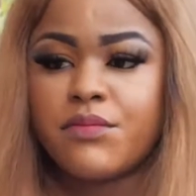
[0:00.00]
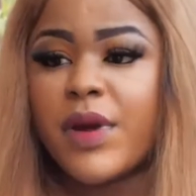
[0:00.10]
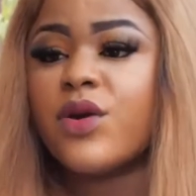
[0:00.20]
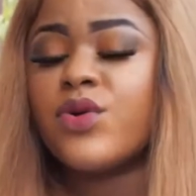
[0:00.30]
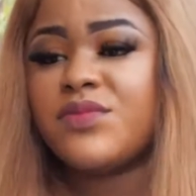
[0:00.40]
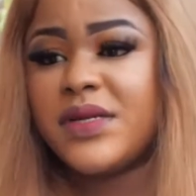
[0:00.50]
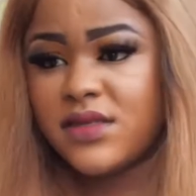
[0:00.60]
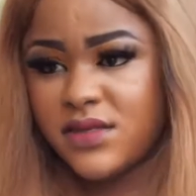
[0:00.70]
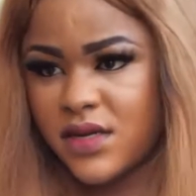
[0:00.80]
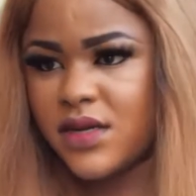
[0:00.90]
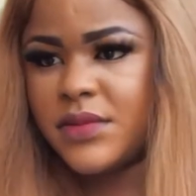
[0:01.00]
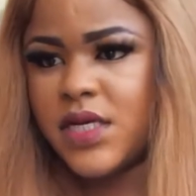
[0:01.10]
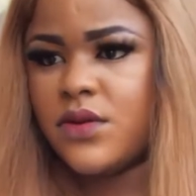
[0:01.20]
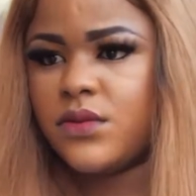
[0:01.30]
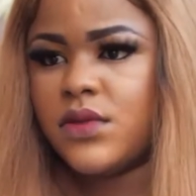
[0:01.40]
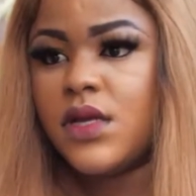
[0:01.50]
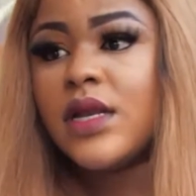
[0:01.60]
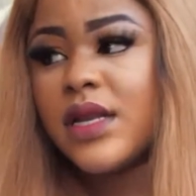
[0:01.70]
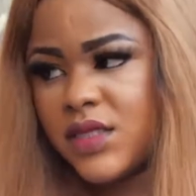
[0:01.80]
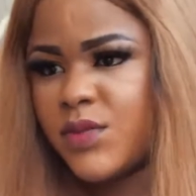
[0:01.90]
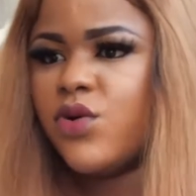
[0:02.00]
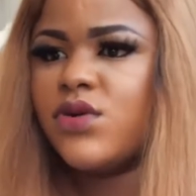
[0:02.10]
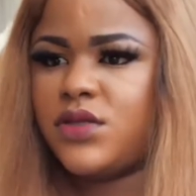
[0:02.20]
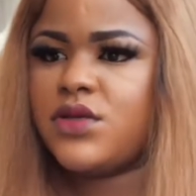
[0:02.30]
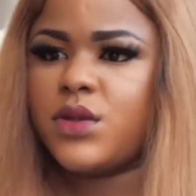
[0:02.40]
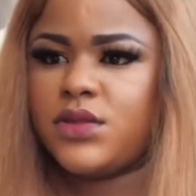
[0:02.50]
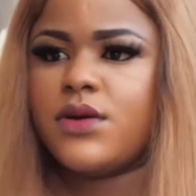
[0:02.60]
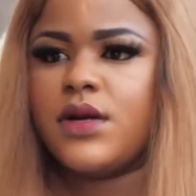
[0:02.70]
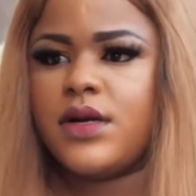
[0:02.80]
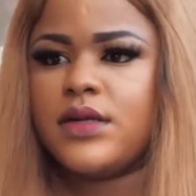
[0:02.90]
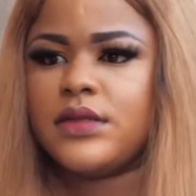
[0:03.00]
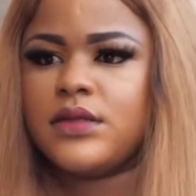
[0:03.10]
My queen, please calm down. Let me go and talk to her.